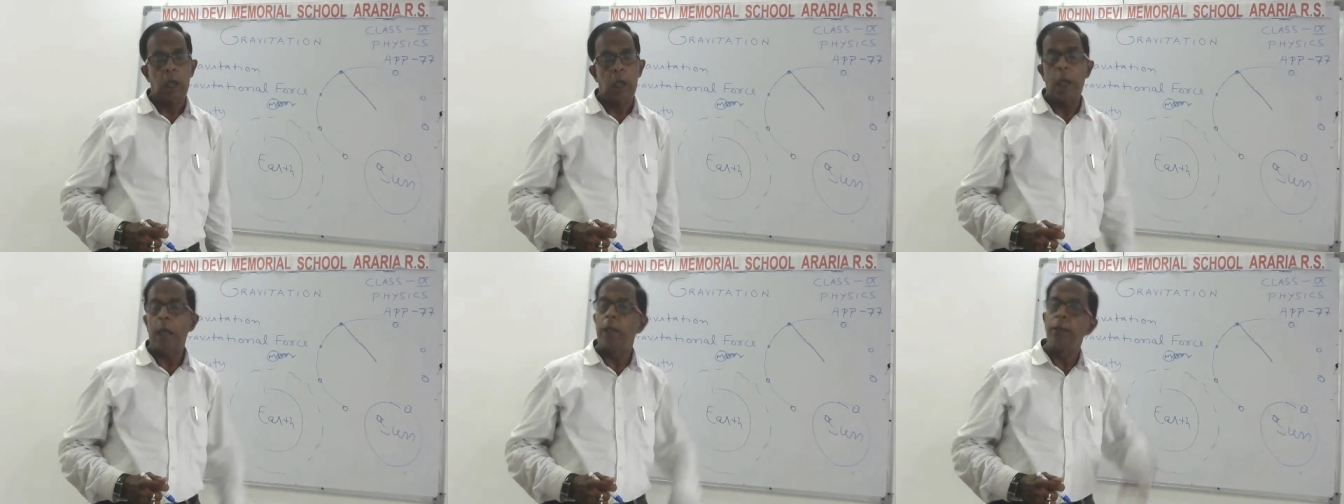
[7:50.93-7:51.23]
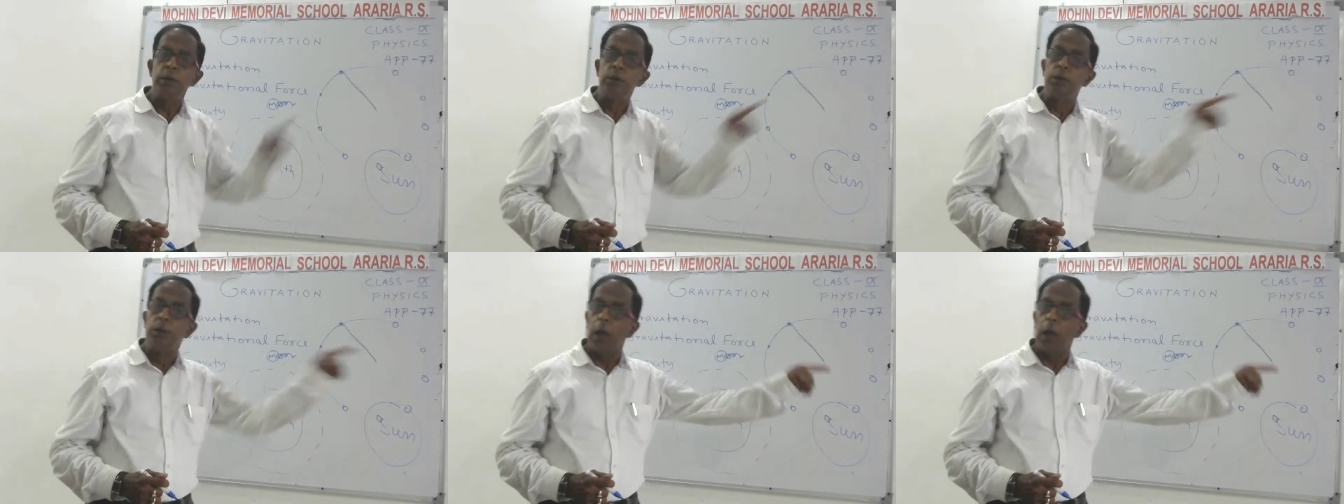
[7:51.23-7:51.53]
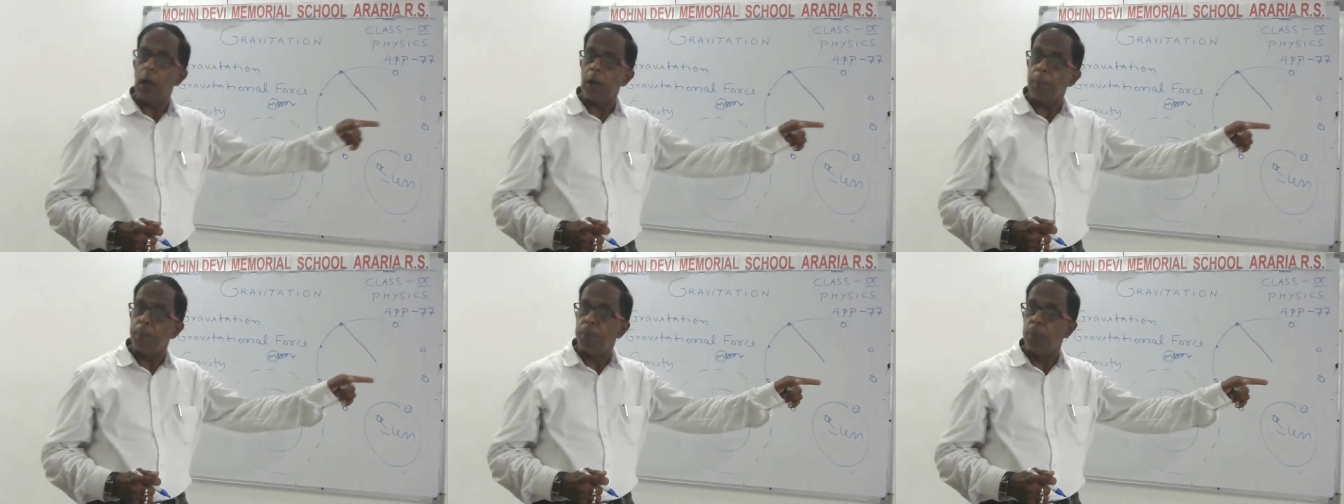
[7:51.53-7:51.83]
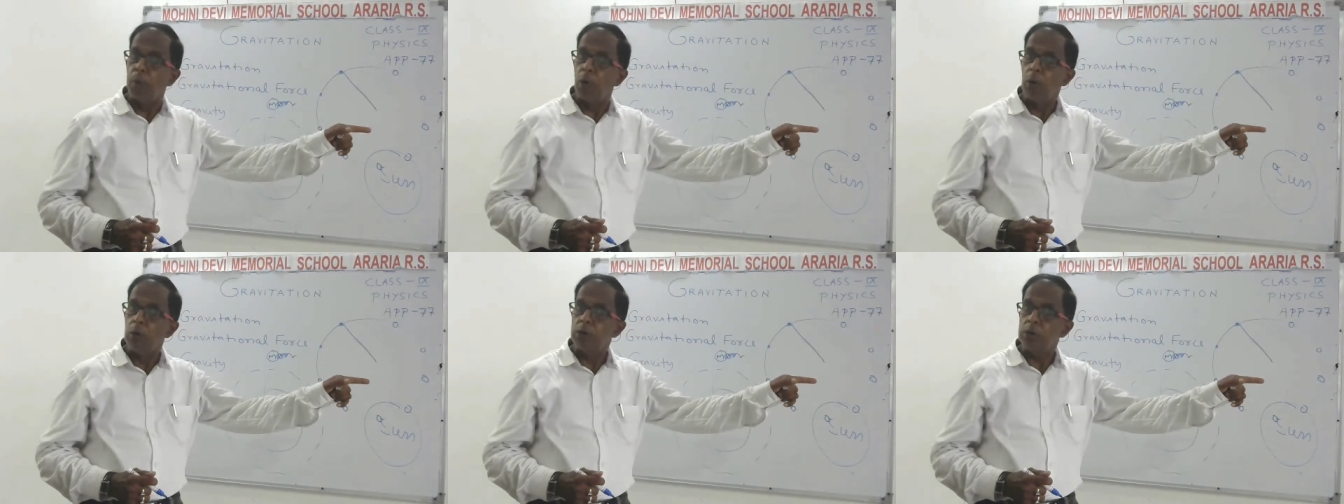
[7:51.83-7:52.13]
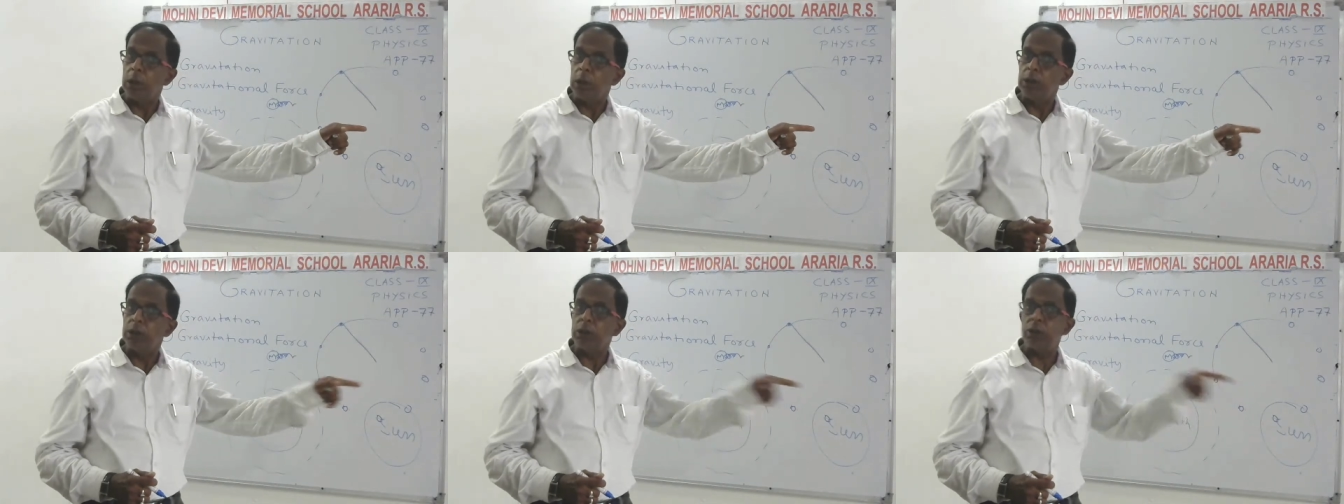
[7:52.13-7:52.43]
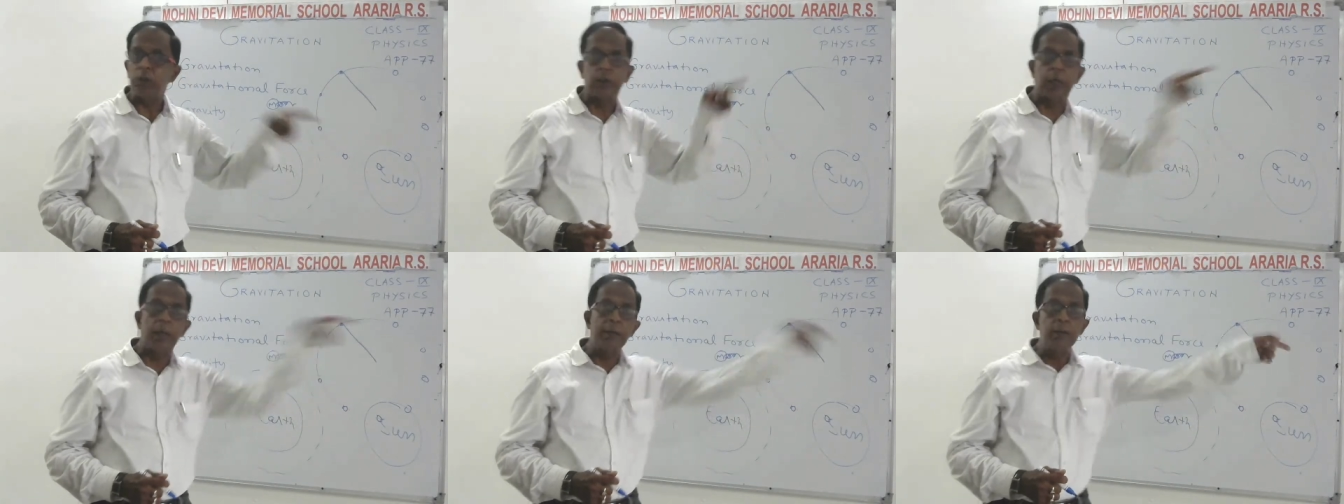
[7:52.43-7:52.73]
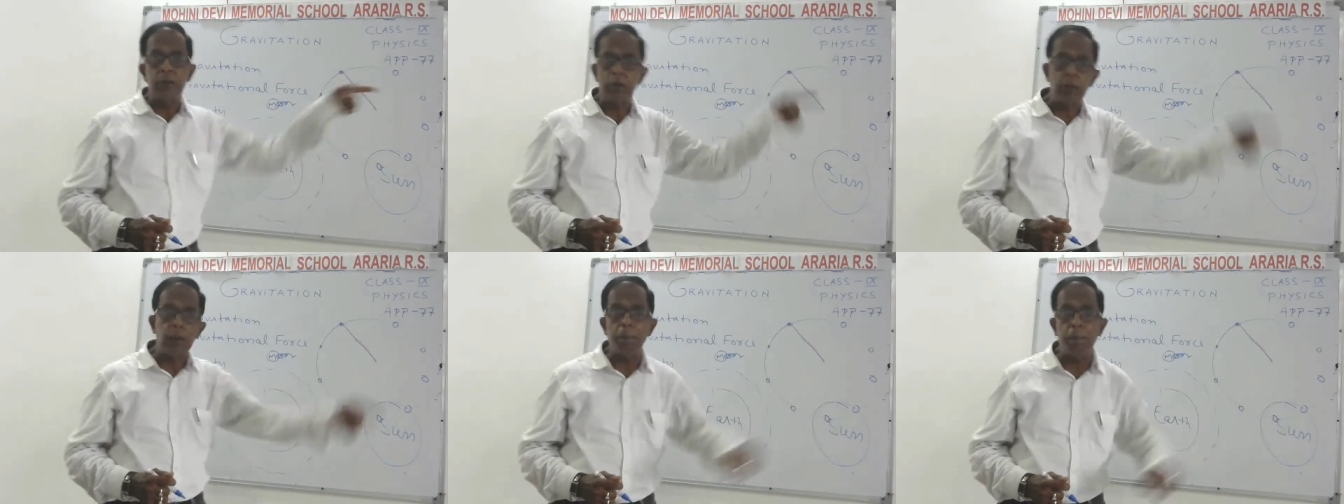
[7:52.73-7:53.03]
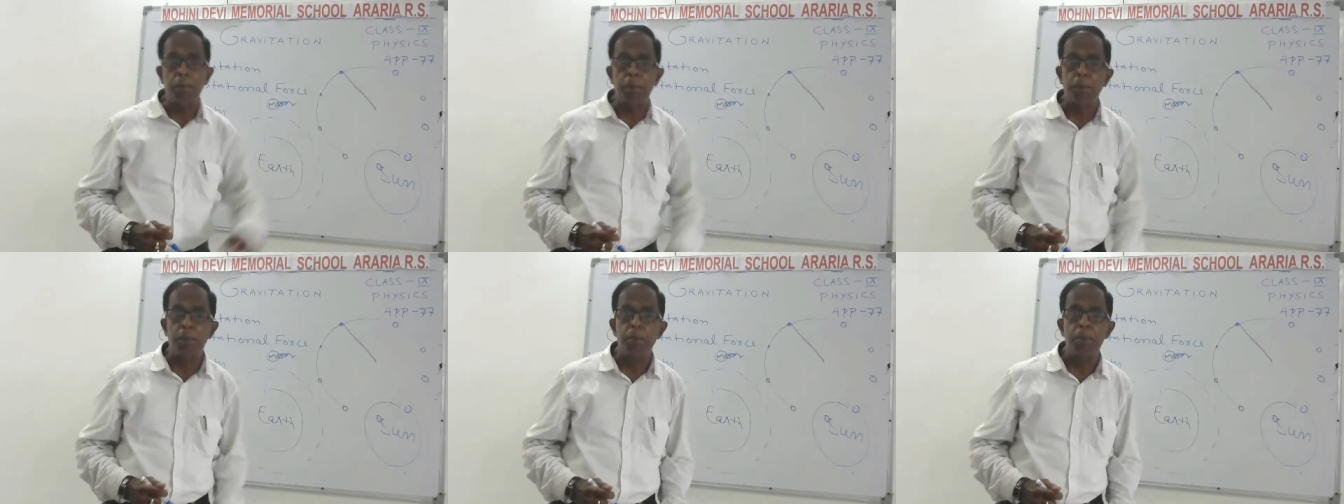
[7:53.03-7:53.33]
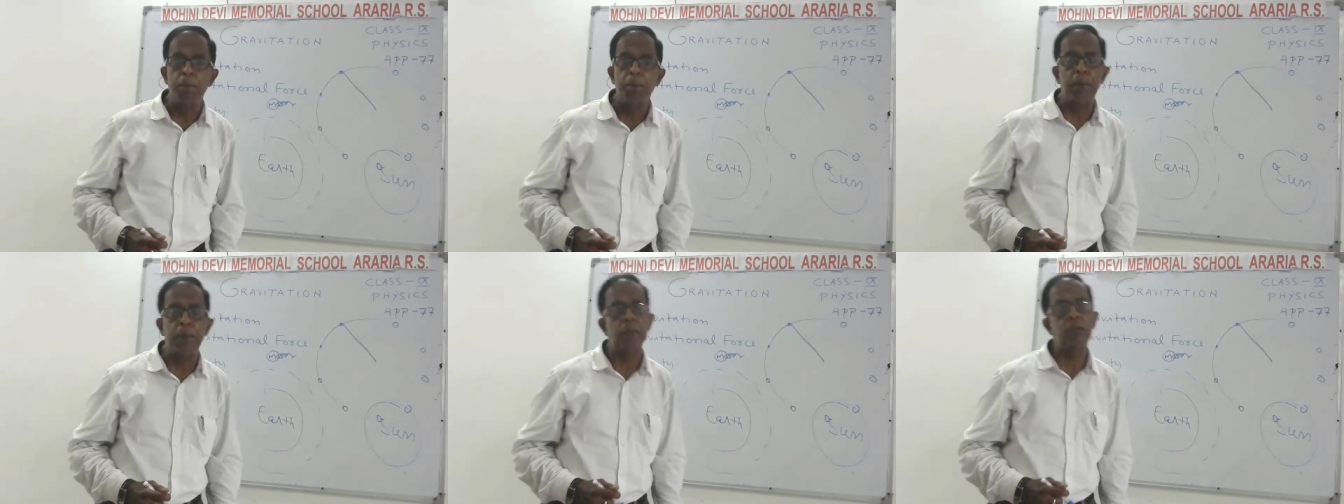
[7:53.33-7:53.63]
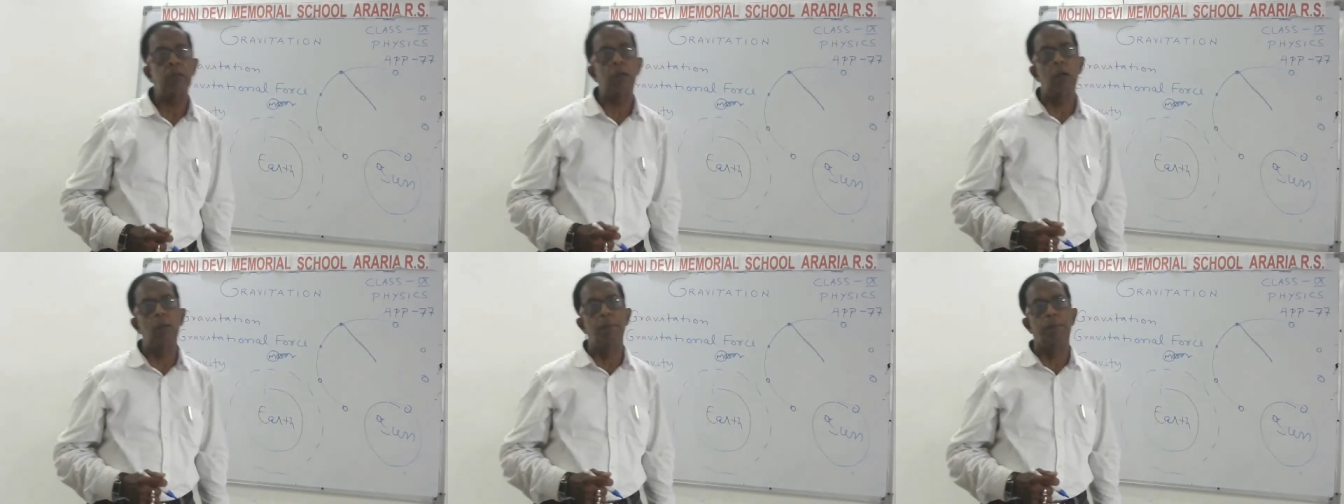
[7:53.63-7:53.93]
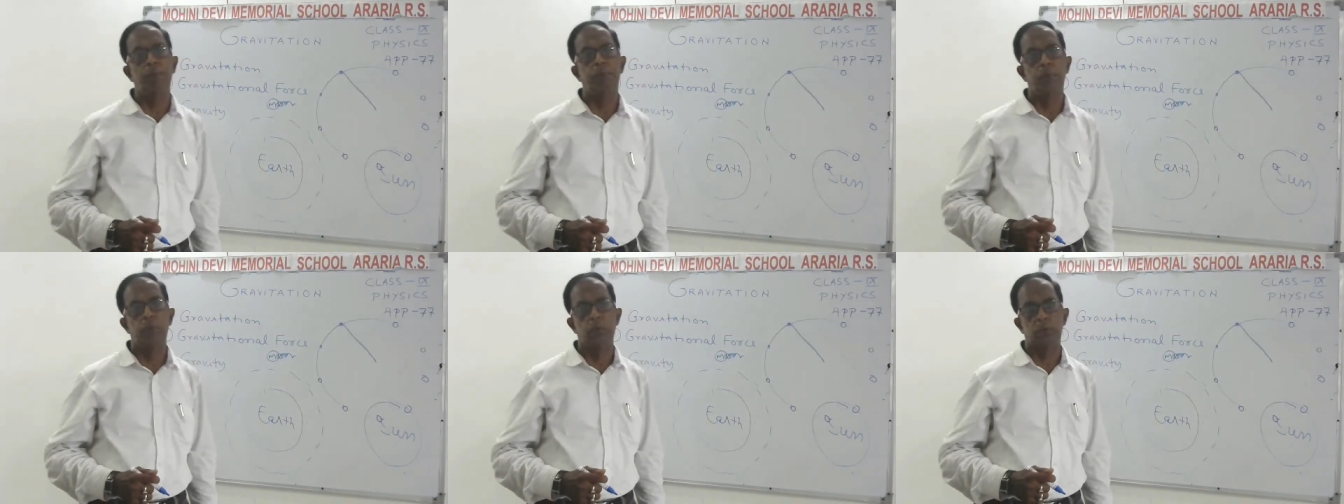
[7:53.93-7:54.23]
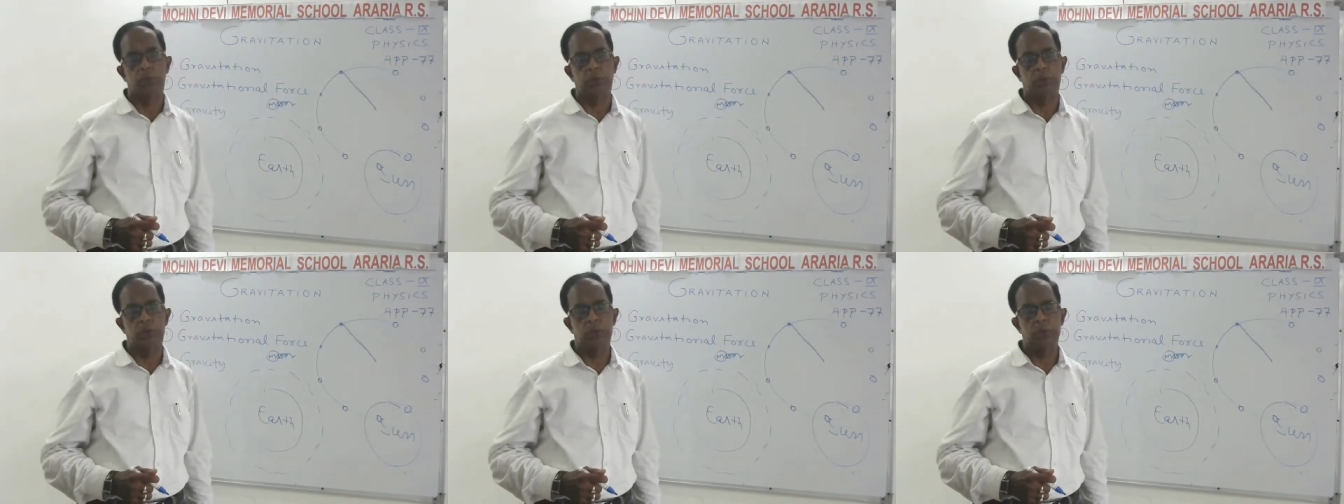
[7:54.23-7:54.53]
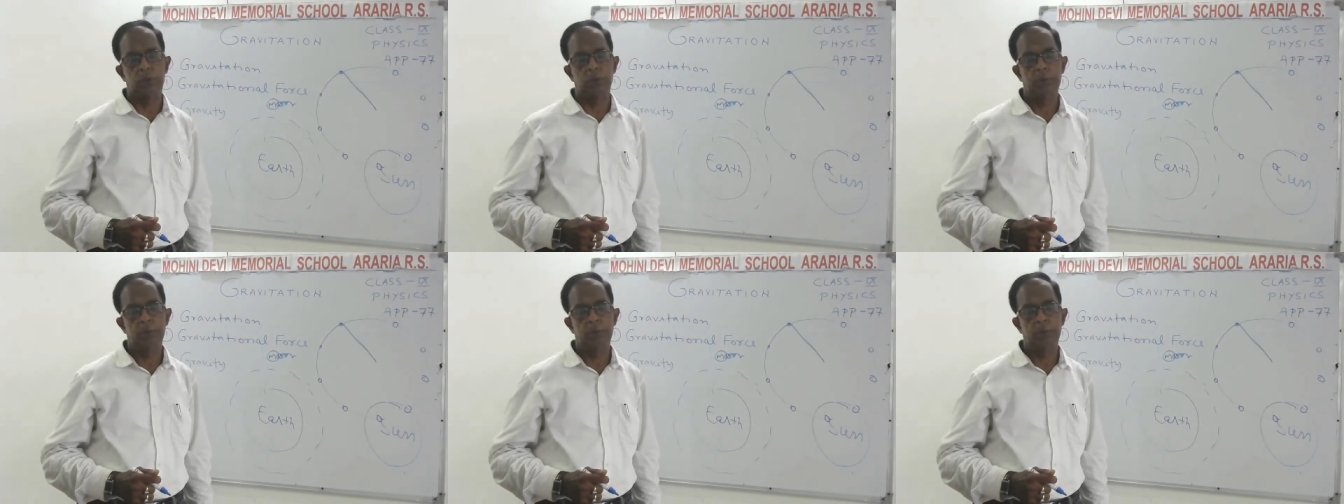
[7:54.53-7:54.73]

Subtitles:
And that force is centripetal force.